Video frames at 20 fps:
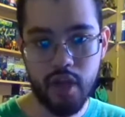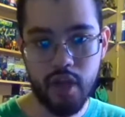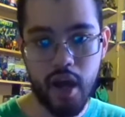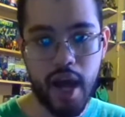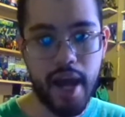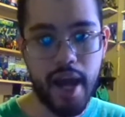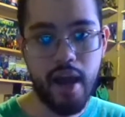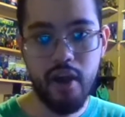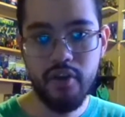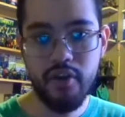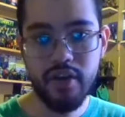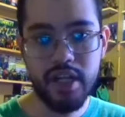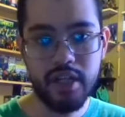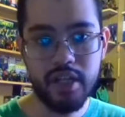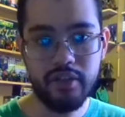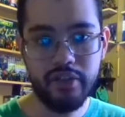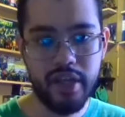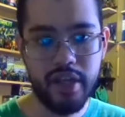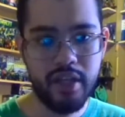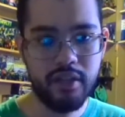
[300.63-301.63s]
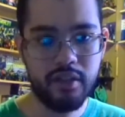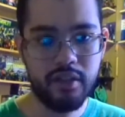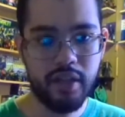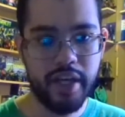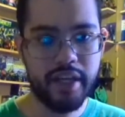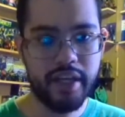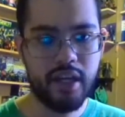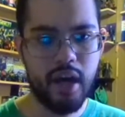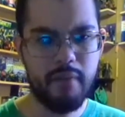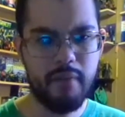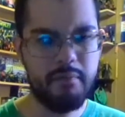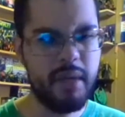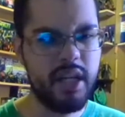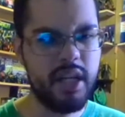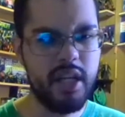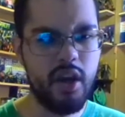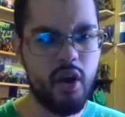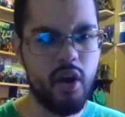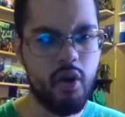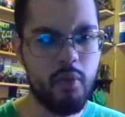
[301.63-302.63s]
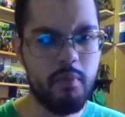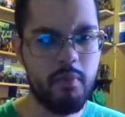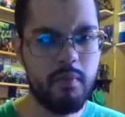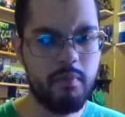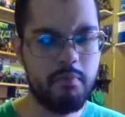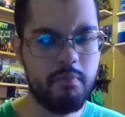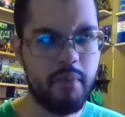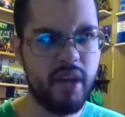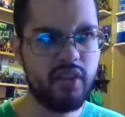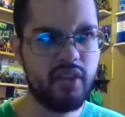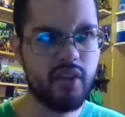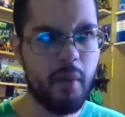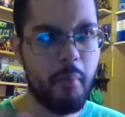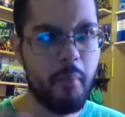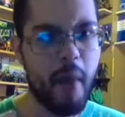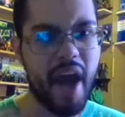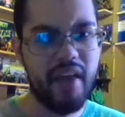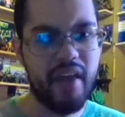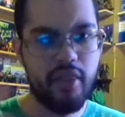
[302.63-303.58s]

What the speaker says: Now, I already did like a video based on my